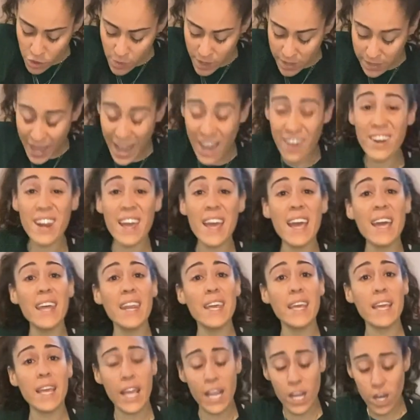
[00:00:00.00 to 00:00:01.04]
without
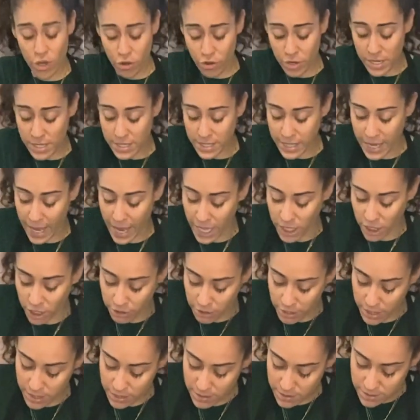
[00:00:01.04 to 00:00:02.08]
adding increased
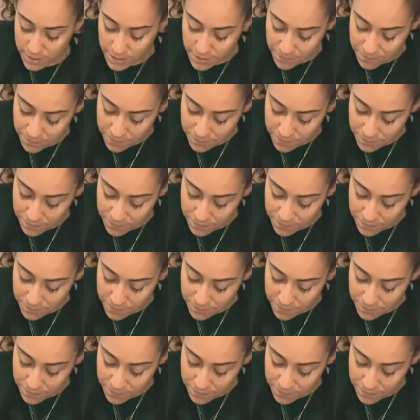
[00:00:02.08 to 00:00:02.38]
calories.